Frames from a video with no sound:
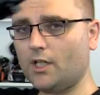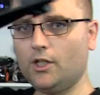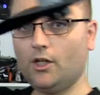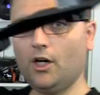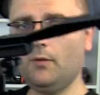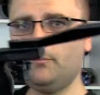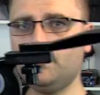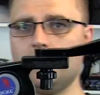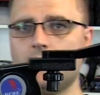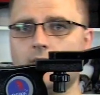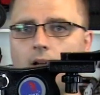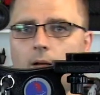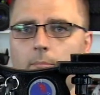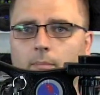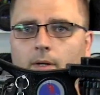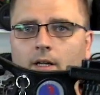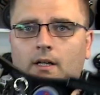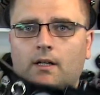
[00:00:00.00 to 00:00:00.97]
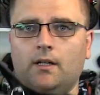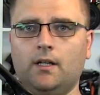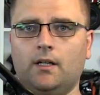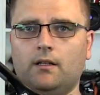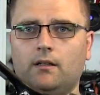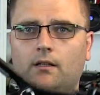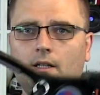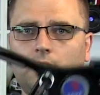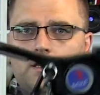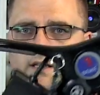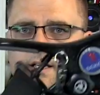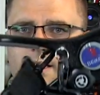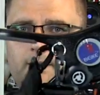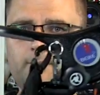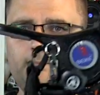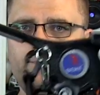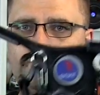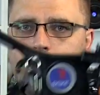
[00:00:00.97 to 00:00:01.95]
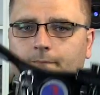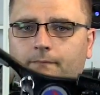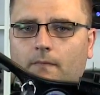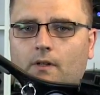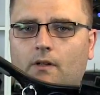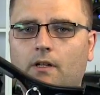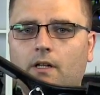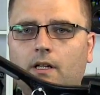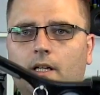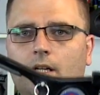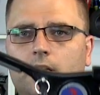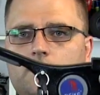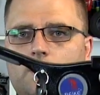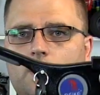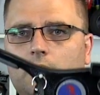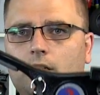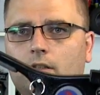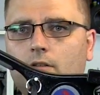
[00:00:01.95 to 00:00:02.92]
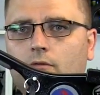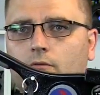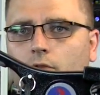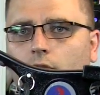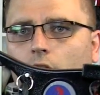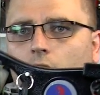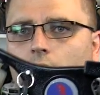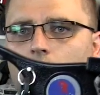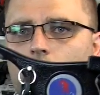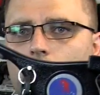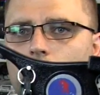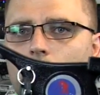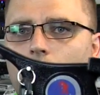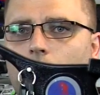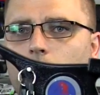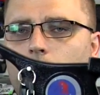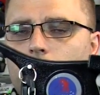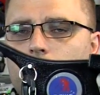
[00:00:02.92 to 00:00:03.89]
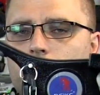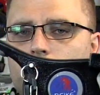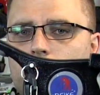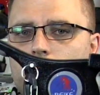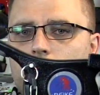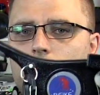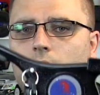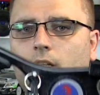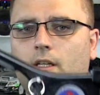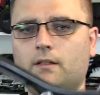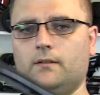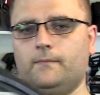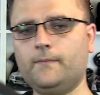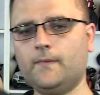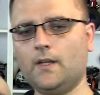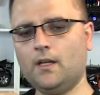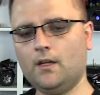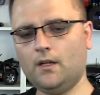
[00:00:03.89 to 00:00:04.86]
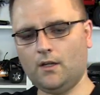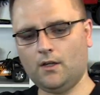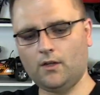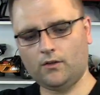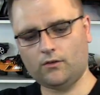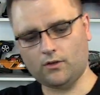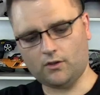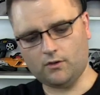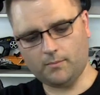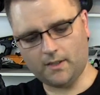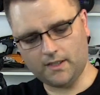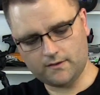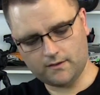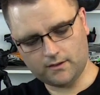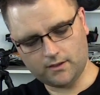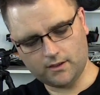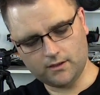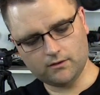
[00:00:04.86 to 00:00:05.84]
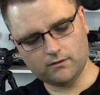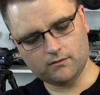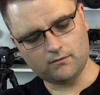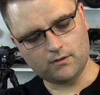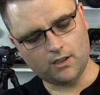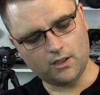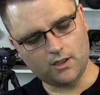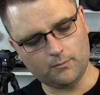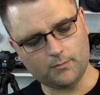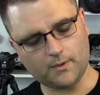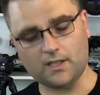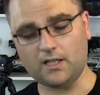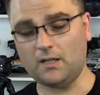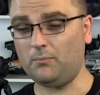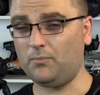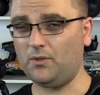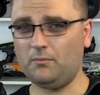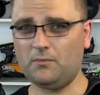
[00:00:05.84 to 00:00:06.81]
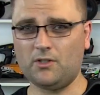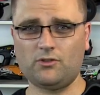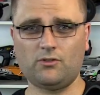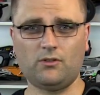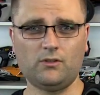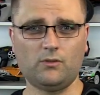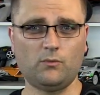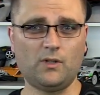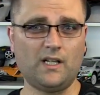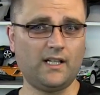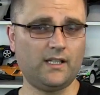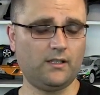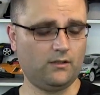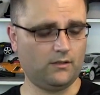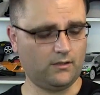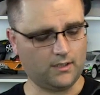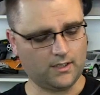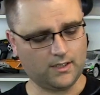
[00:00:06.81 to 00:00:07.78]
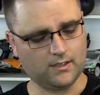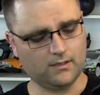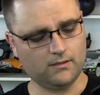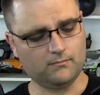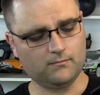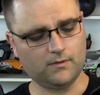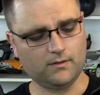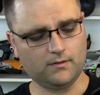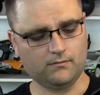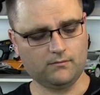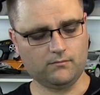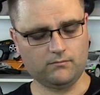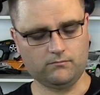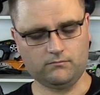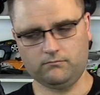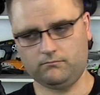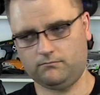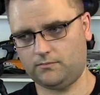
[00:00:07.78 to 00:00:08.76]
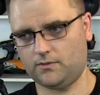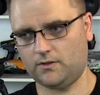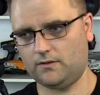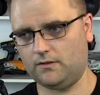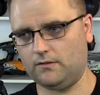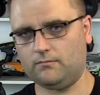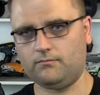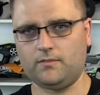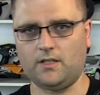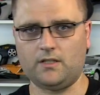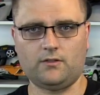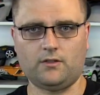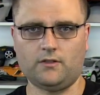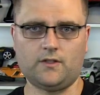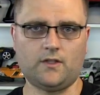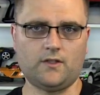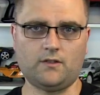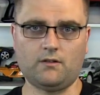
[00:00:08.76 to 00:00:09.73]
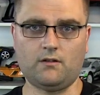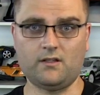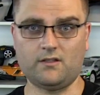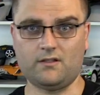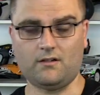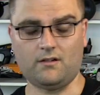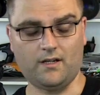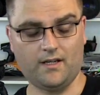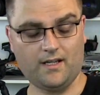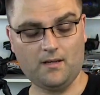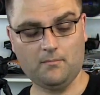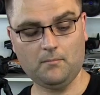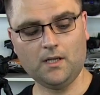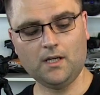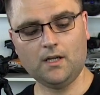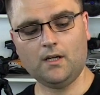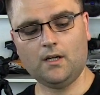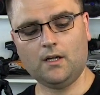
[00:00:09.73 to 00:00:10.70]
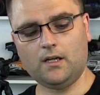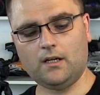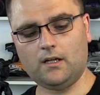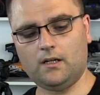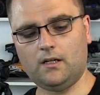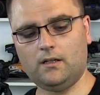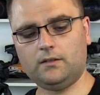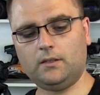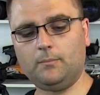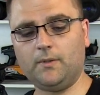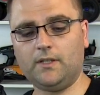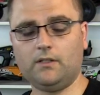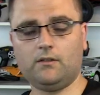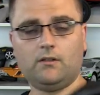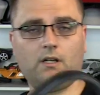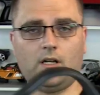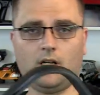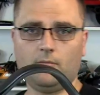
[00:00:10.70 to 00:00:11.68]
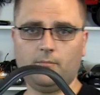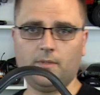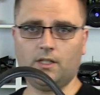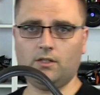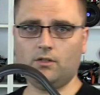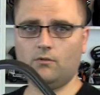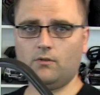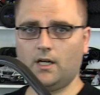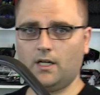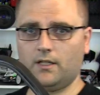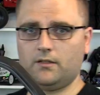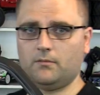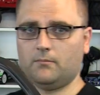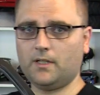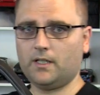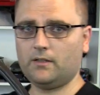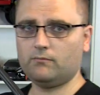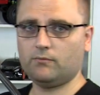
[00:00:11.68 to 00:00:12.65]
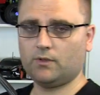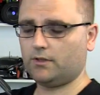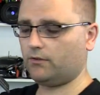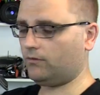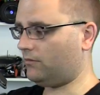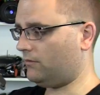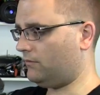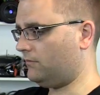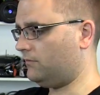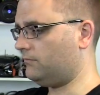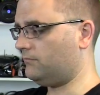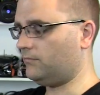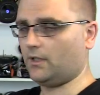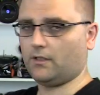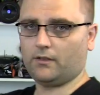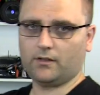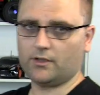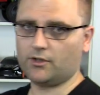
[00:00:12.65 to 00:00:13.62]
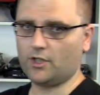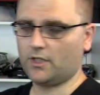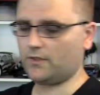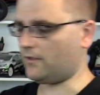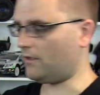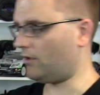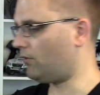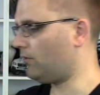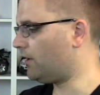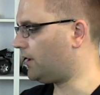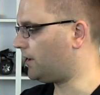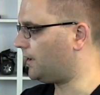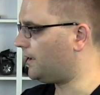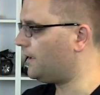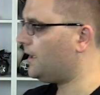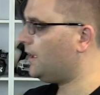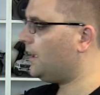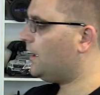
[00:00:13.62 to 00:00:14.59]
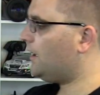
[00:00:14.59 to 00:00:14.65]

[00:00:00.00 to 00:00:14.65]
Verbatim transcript: It opens up like that, all right, and it's got a little lock-in knob just here. So you basically, I open it up pretty much all the way. Um, because that's just the size that I am. Uh, depending on how big you are, you may want to you know, adjust it accordingly.